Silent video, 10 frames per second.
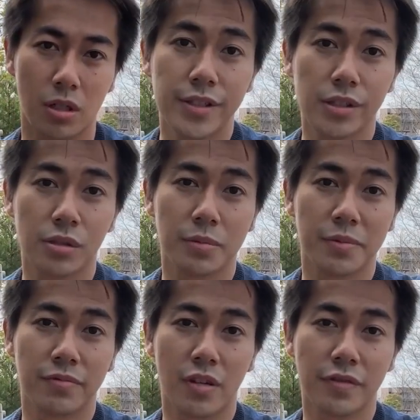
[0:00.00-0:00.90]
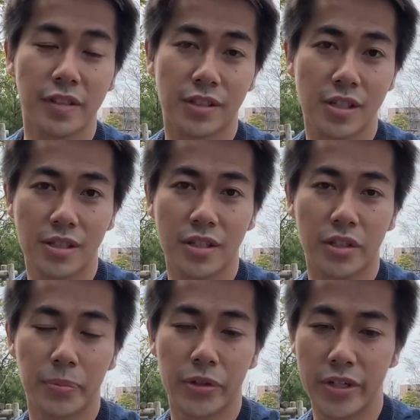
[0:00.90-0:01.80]
This could involve existing
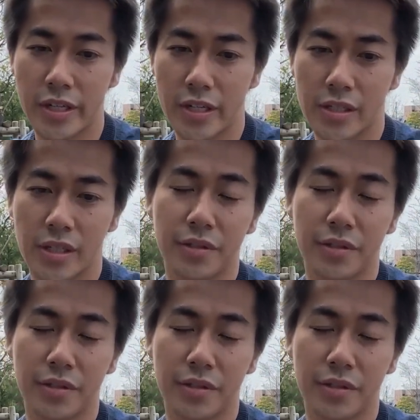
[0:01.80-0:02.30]
communities,